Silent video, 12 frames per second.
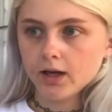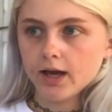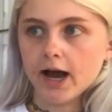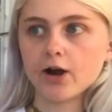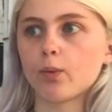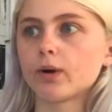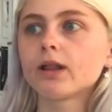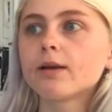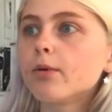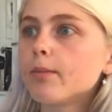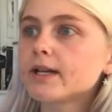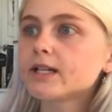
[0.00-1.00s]
I don't want to
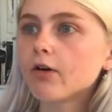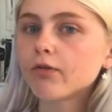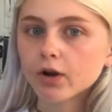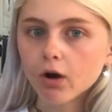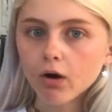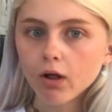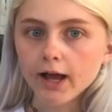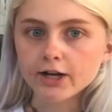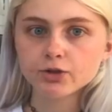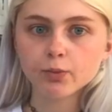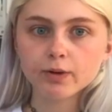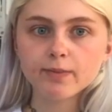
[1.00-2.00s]
label myself at all. I
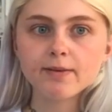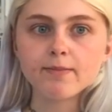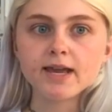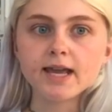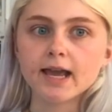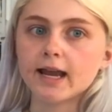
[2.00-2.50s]
just want to be me,